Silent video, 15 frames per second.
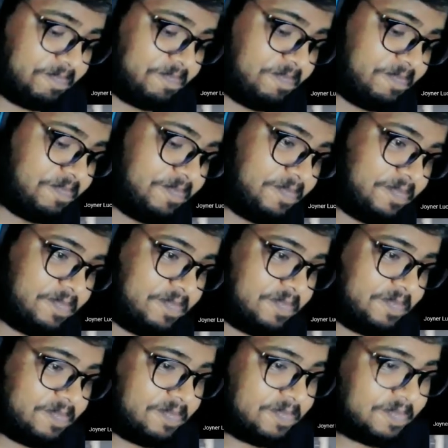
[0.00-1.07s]

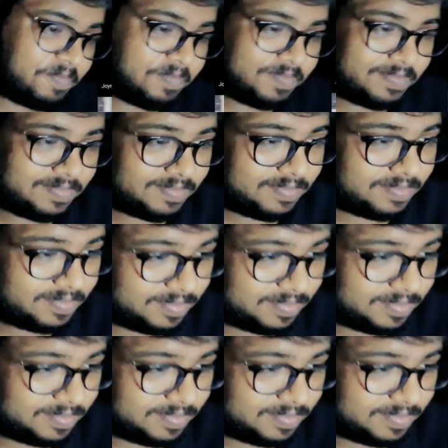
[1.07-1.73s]
Nobody speaks.